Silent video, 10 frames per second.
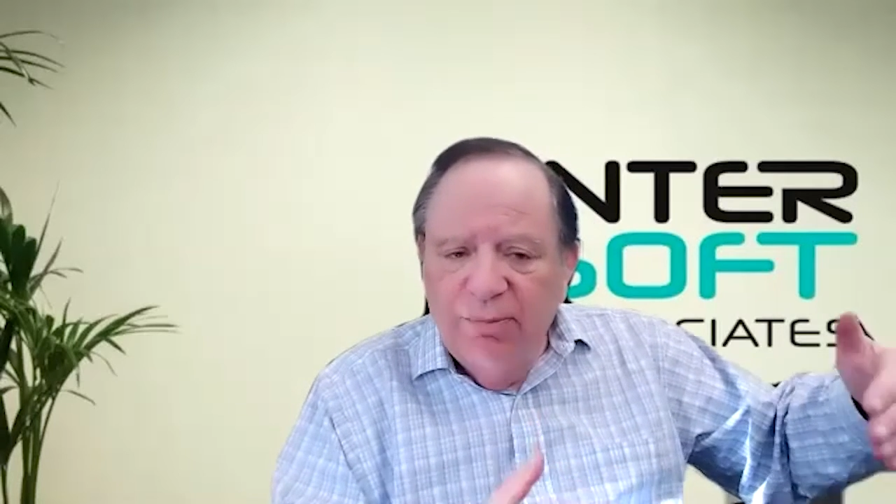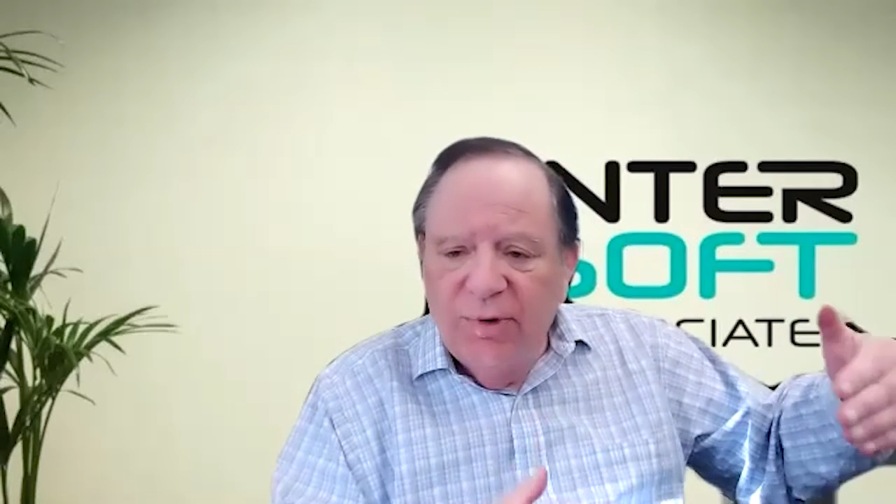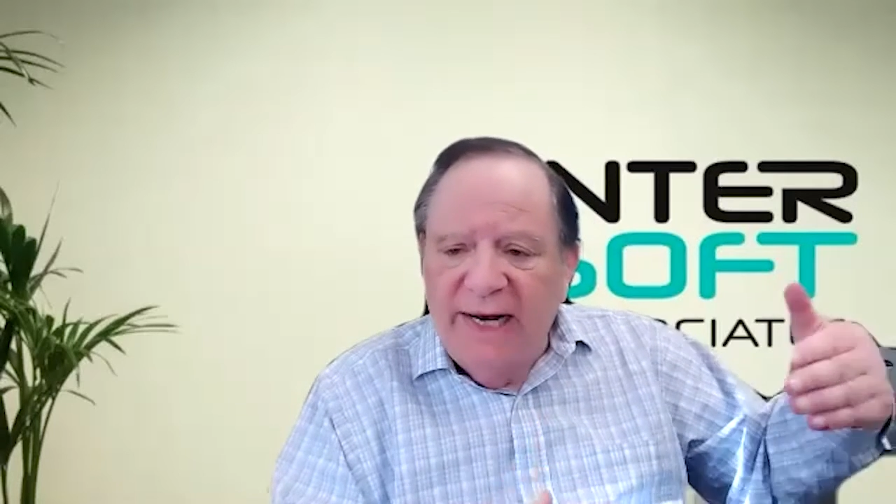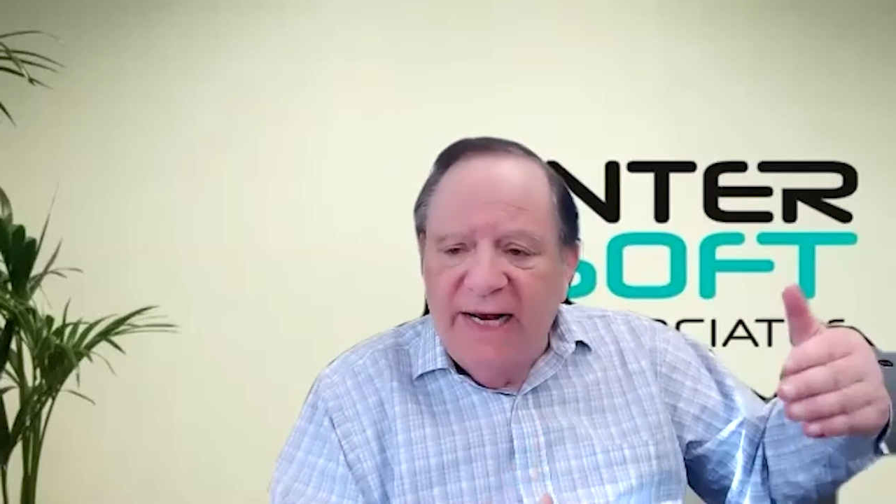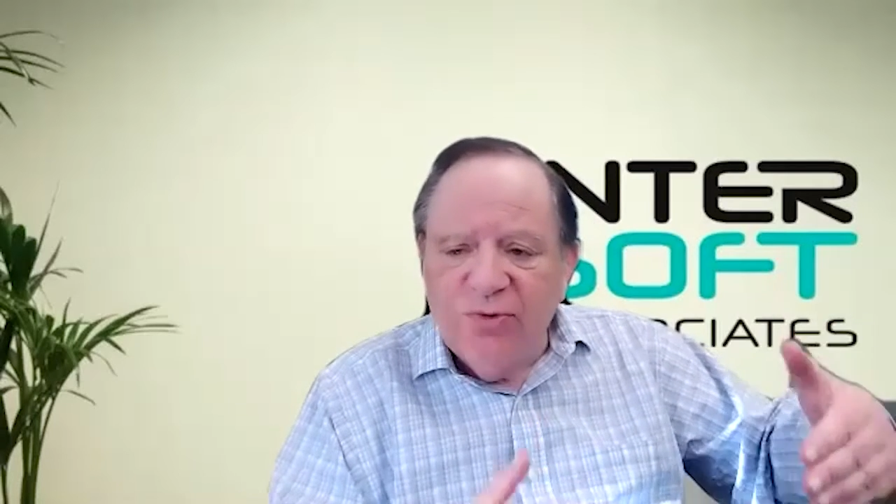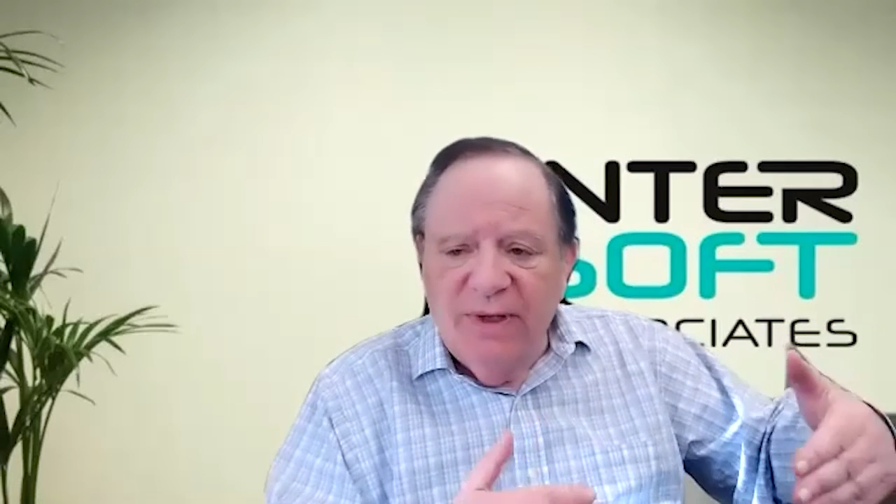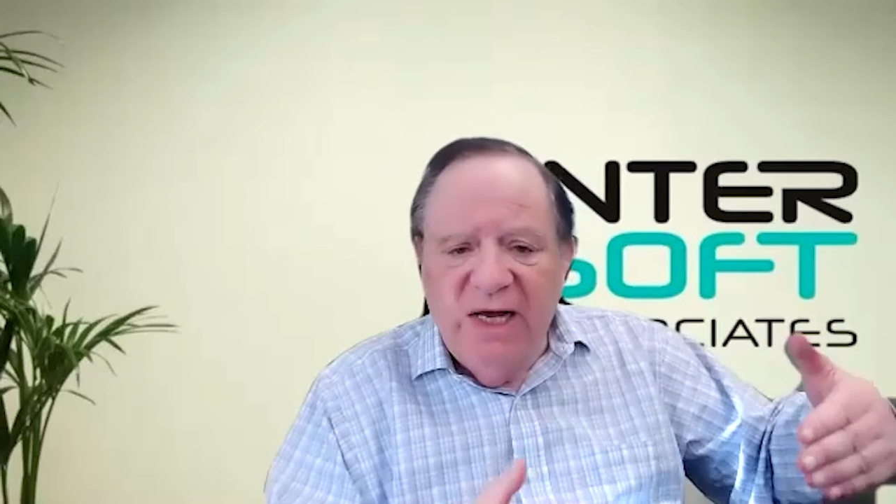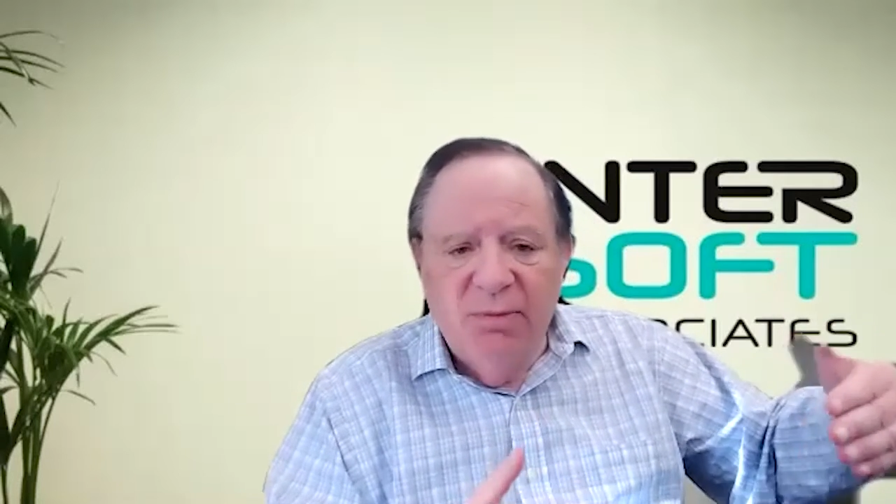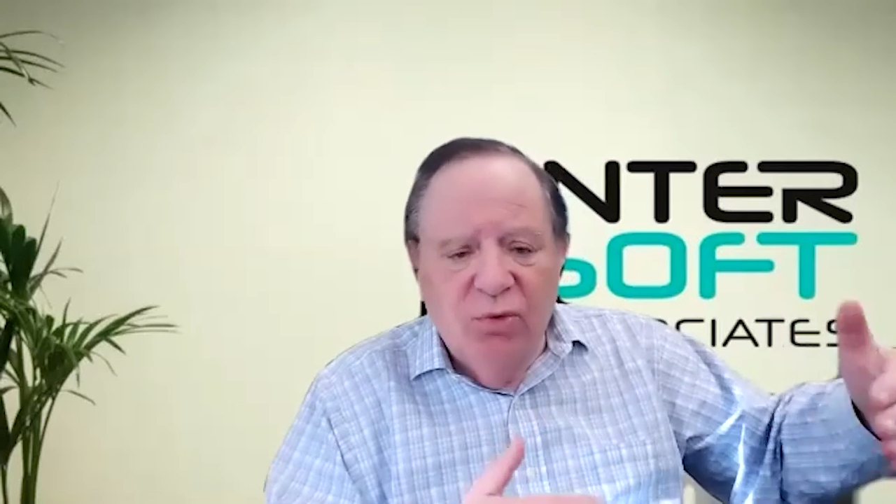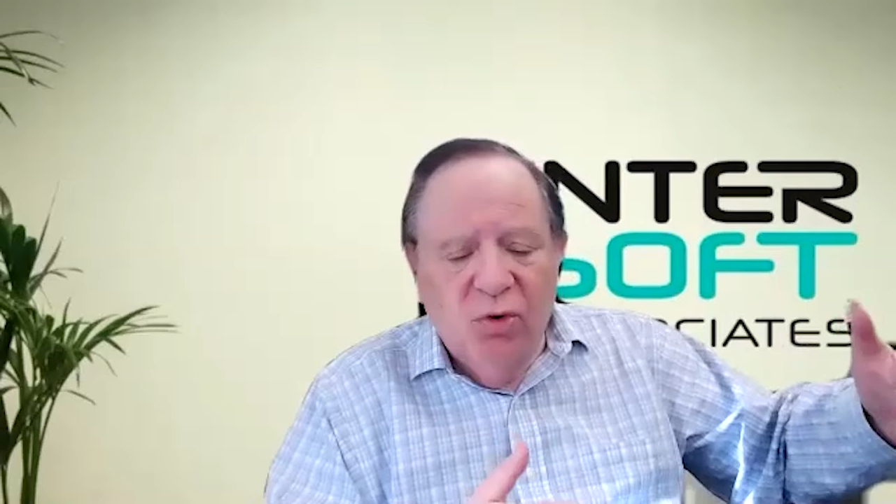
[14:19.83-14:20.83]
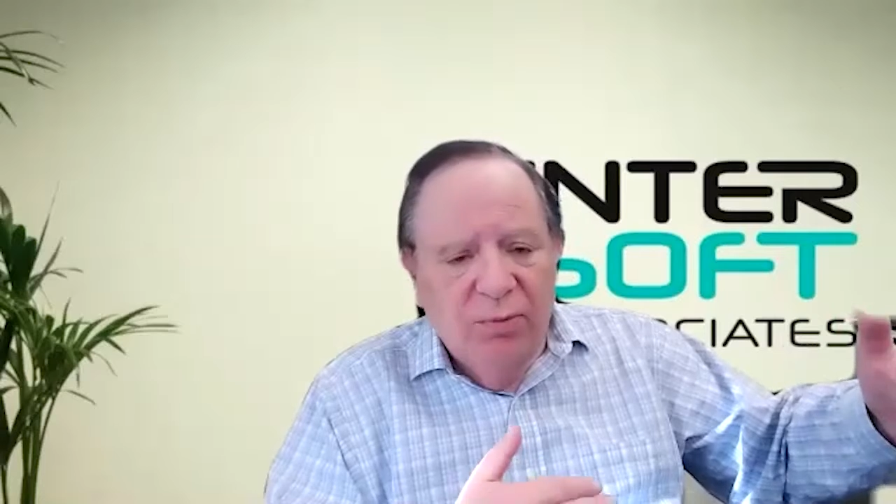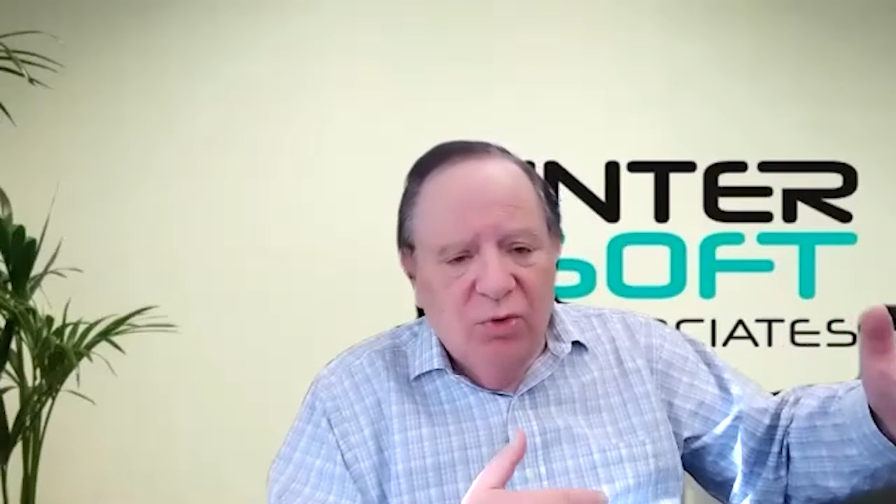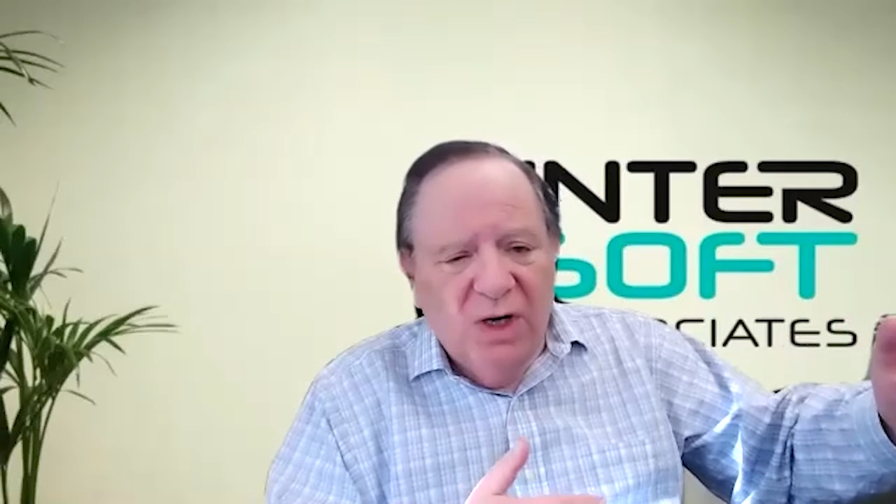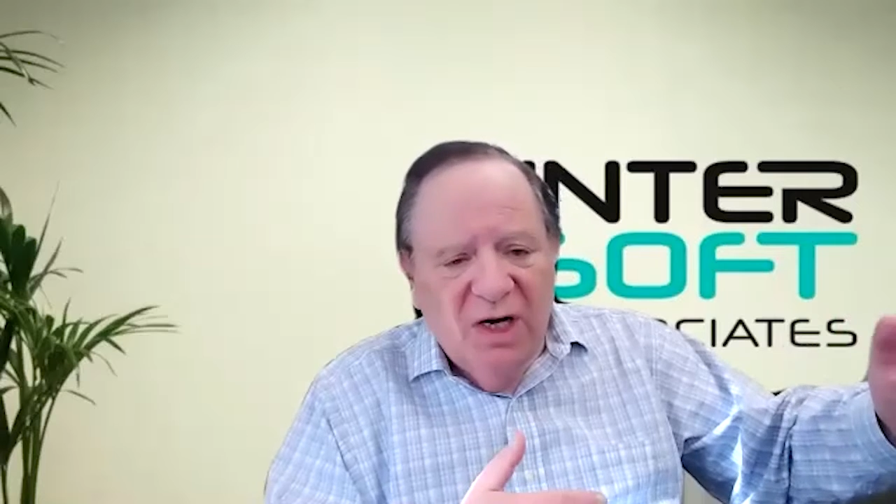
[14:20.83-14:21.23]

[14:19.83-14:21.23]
But as we had more and more